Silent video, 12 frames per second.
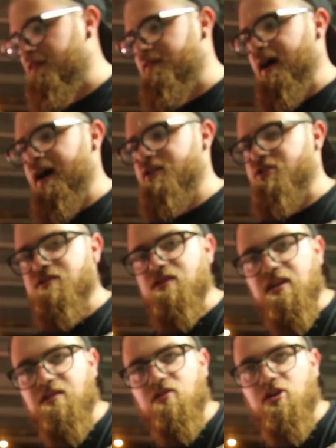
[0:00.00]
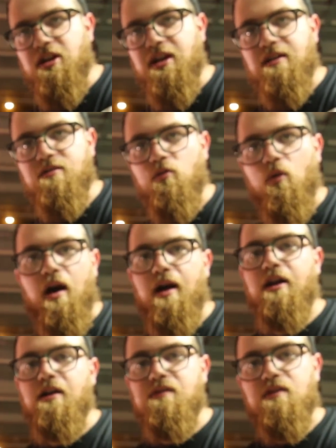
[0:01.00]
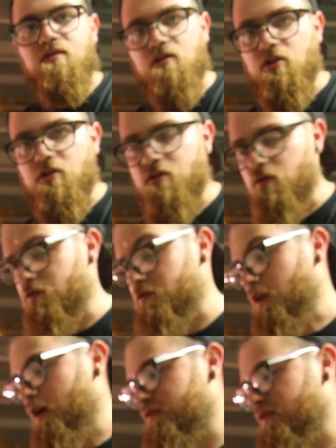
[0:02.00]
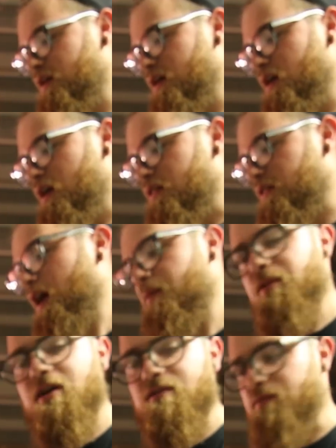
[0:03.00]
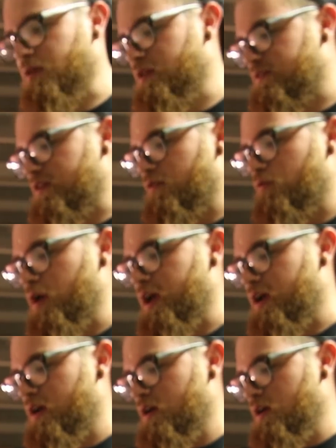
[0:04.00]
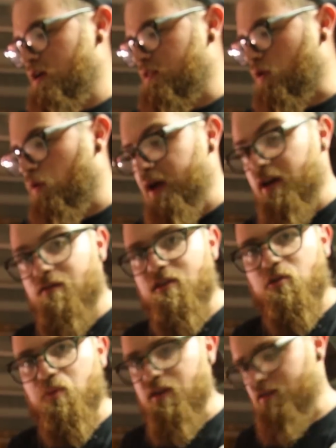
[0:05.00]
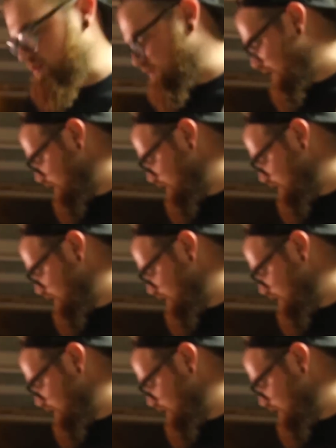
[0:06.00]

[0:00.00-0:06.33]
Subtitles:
the dash, it's easier to get to wiring, it's easier to do stuff. Not because I'm gonna save weight. The weight of these pieces that